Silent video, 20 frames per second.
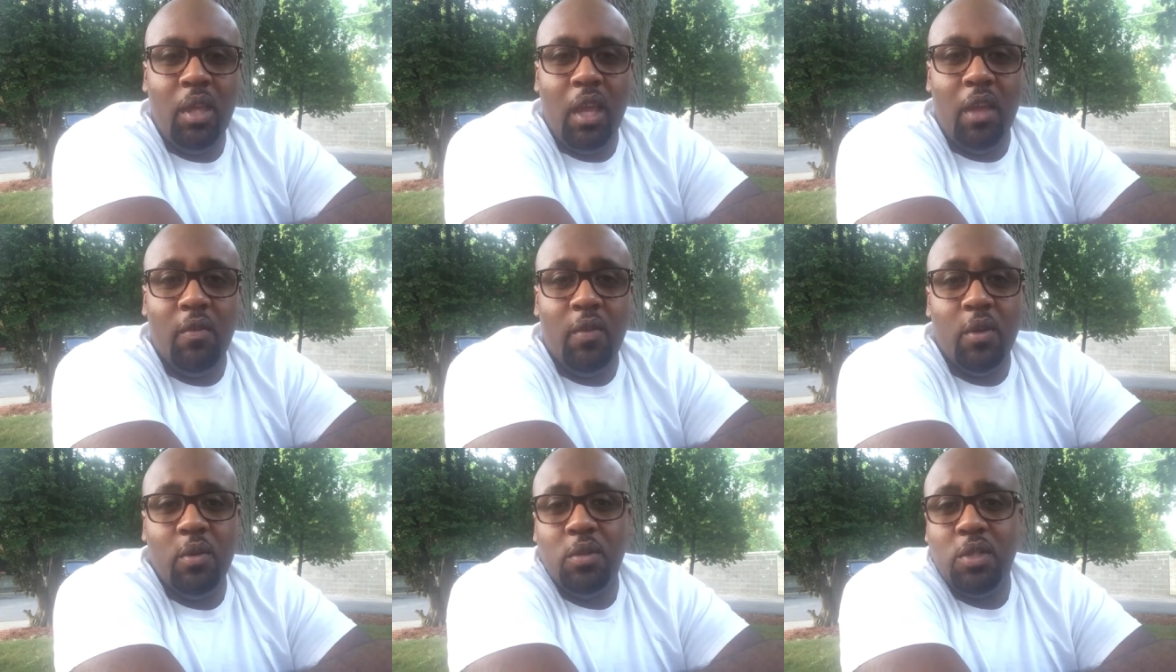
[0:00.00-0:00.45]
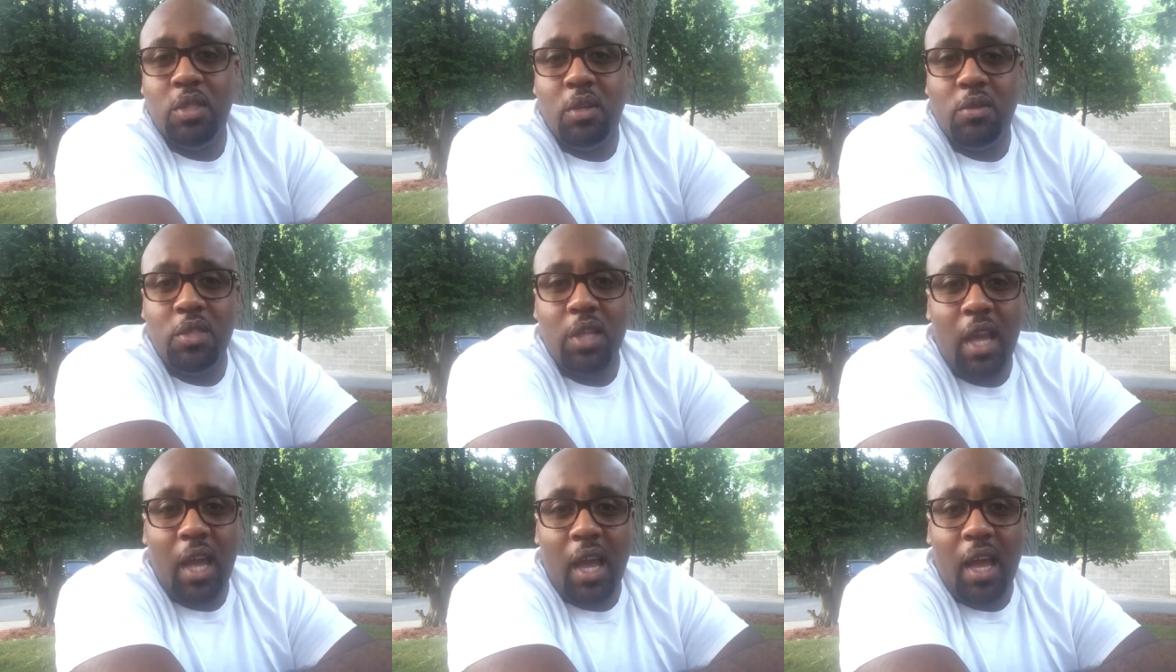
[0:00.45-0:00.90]
If it was your
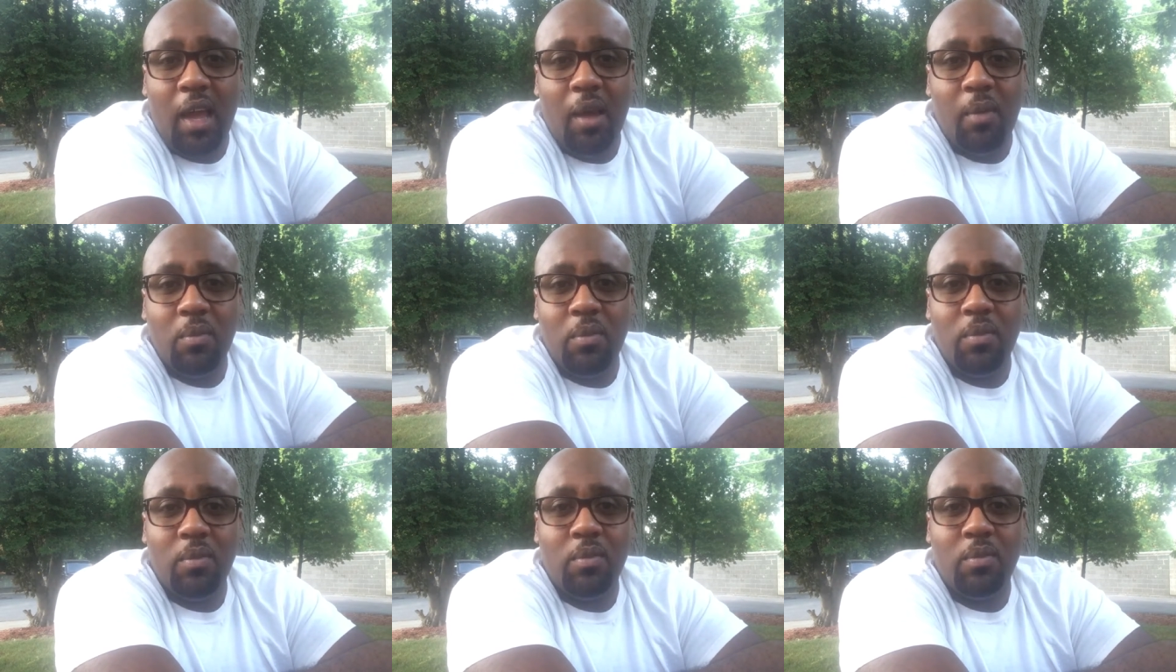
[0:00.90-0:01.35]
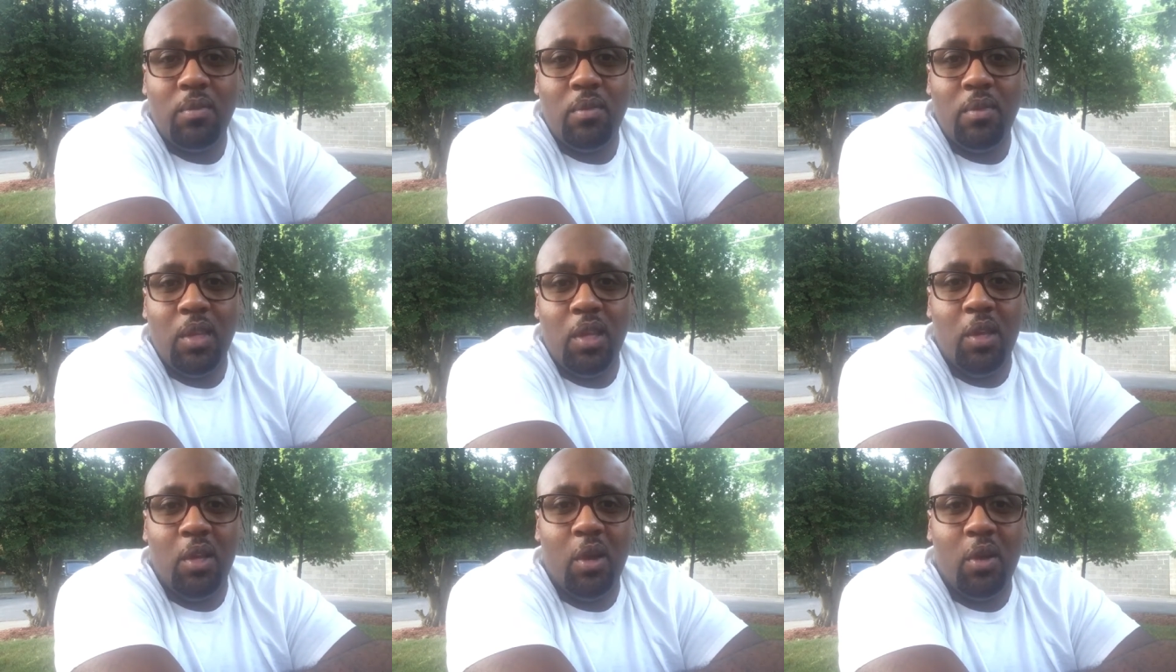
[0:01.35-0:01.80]
job,
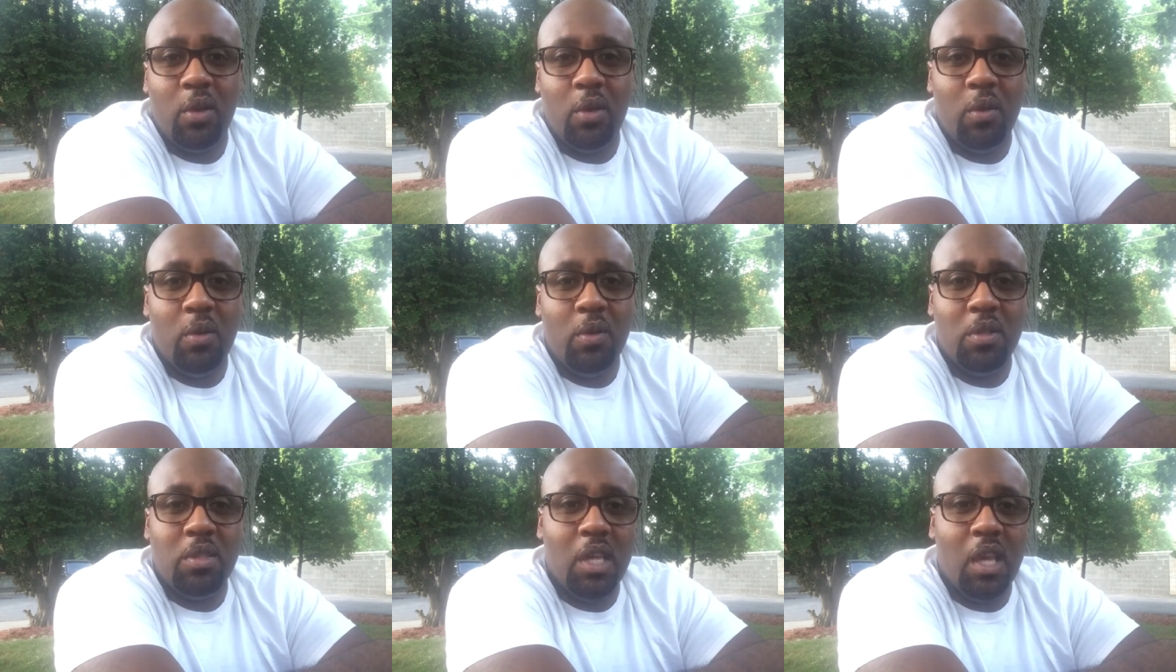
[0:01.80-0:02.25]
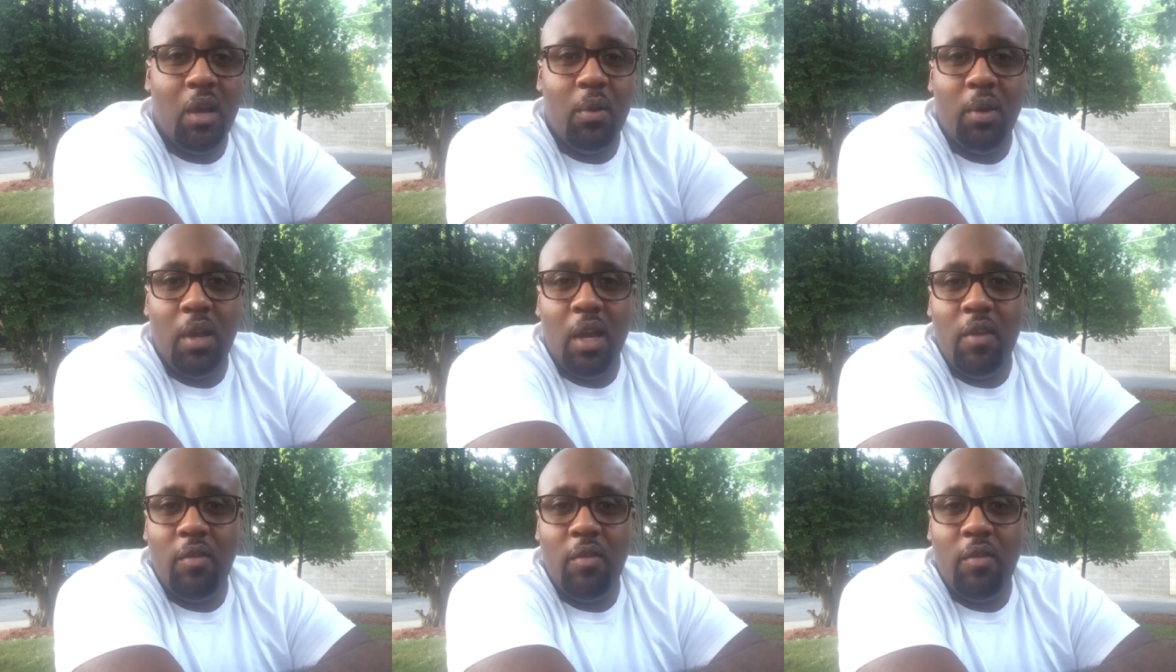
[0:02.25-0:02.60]
you'll tell